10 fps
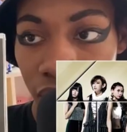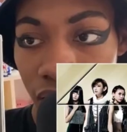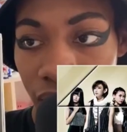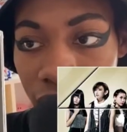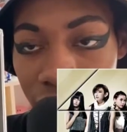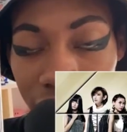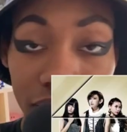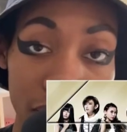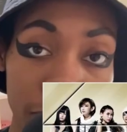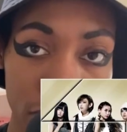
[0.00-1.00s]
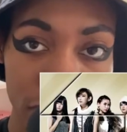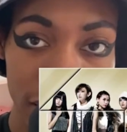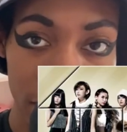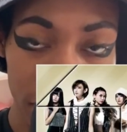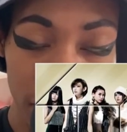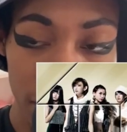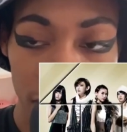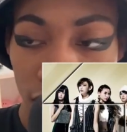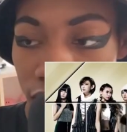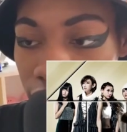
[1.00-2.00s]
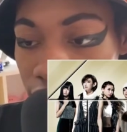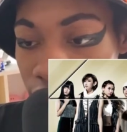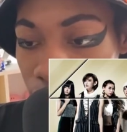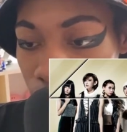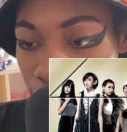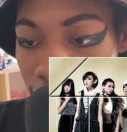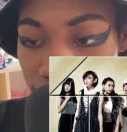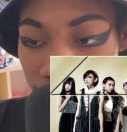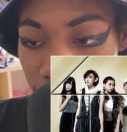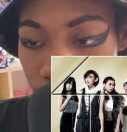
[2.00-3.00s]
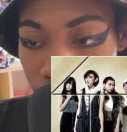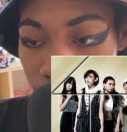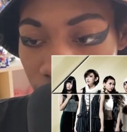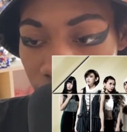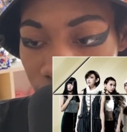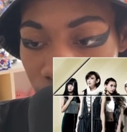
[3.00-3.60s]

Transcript: And it didn't come into the tail end. This release came uh,